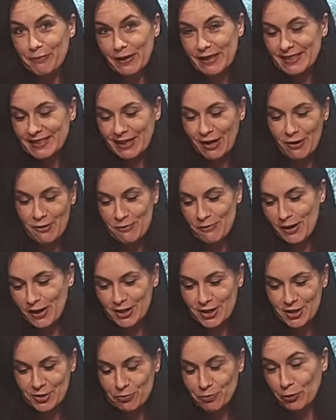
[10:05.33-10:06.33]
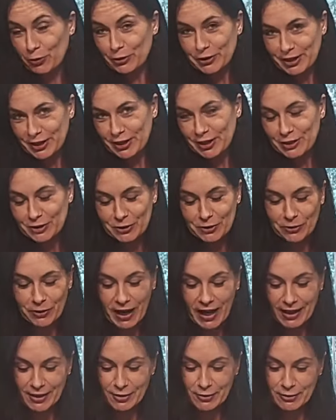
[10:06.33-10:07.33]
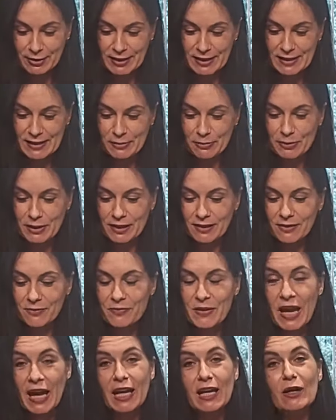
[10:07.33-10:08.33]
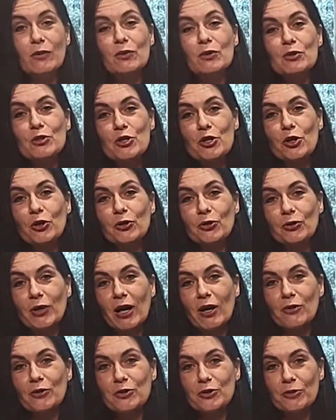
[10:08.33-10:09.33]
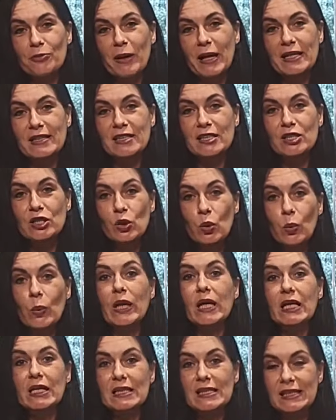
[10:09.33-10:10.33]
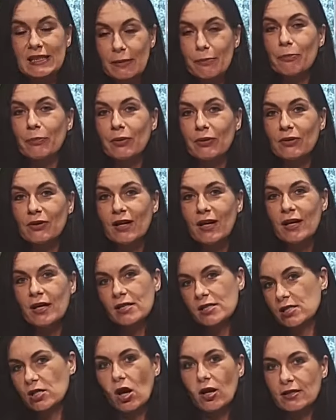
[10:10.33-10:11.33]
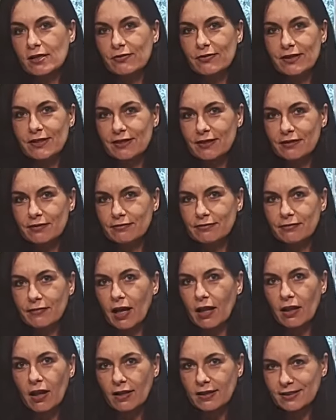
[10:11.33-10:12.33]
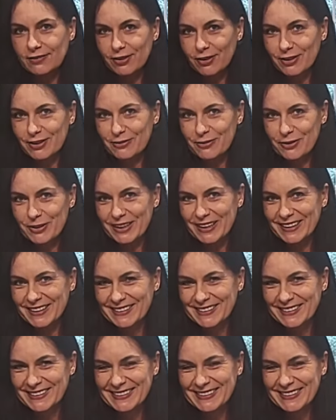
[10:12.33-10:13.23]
depends how much protein you add to this meal. And I will show you how to make this quick, simple sauce with lots of olive oil.